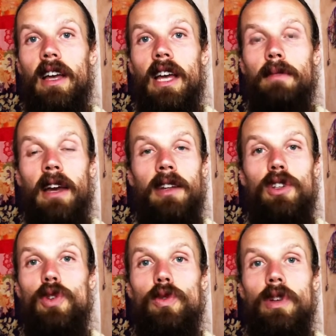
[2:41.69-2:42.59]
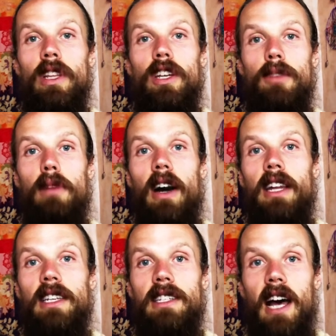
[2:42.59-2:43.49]
and my two really good
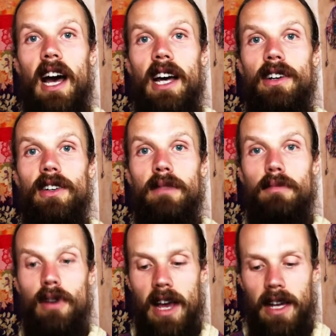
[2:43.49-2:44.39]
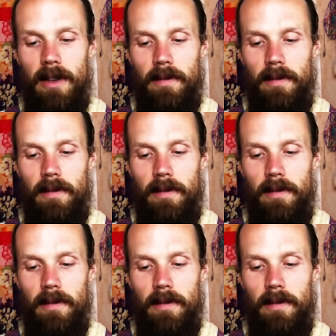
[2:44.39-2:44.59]
buddies, Kyle and Brad.